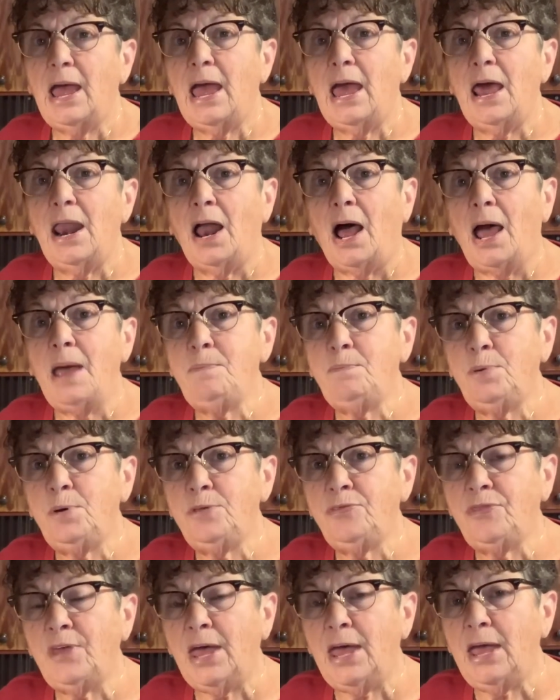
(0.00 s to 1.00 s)
and I
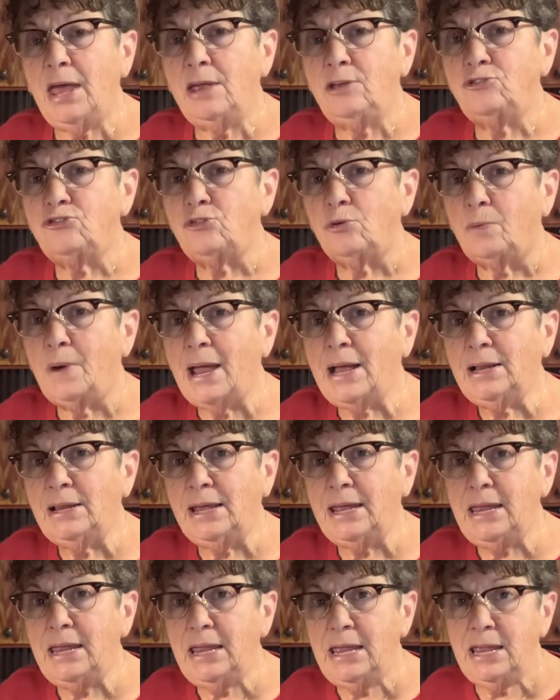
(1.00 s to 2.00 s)
put the eggs
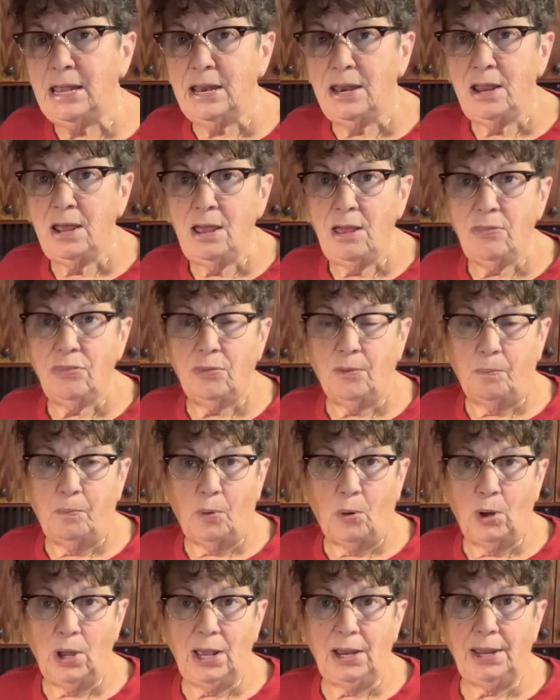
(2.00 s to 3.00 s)
directly in the
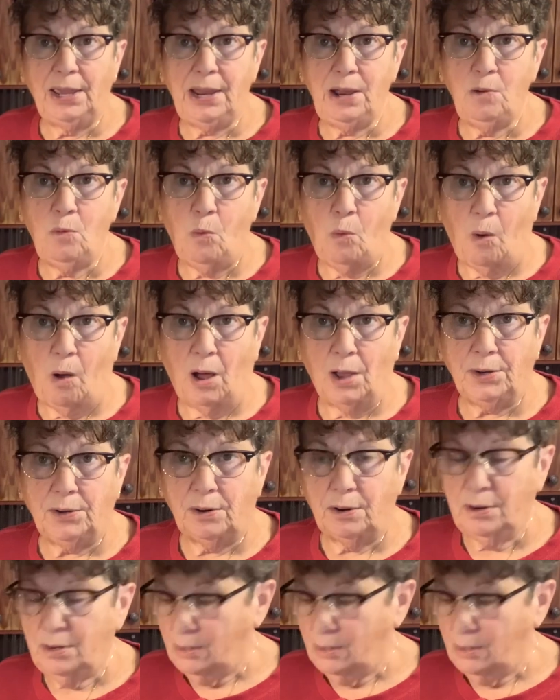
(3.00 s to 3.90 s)
boiling water.